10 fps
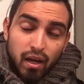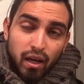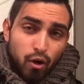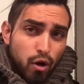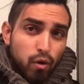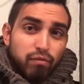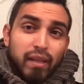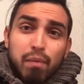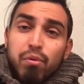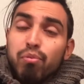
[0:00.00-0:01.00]
I don't know if
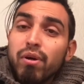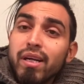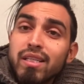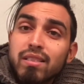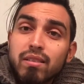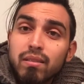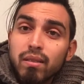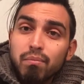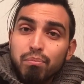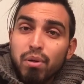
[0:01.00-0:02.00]
leopard print is
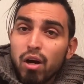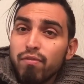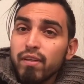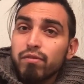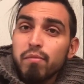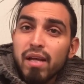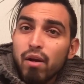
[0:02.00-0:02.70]
perfect for me.